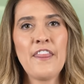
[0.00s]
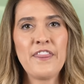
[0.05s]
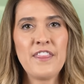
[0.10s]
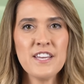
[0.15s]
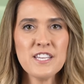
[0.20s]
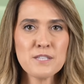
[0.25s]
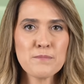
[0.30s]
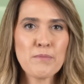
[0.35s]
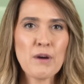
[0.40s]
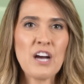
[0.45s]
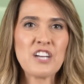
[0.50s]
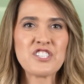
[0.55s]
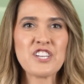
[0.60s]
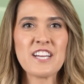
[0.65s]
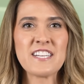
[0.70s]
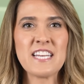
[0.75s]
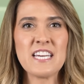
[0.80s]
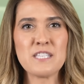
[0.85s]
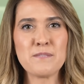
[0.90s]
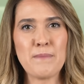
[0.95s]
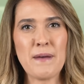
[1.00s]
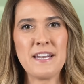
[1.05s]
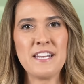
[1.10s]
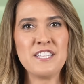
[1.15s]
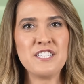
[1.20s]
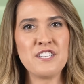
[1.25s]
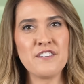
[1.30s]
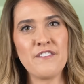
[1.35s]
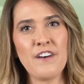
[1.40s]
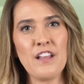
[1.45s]
This project has been
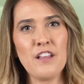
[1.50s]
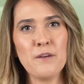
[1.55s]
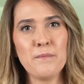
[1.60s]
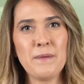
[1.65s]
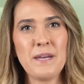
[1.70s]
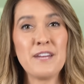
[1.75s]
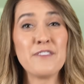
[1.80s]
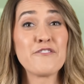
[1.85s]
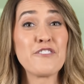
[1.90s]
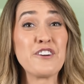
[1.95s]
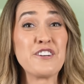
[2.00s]
in development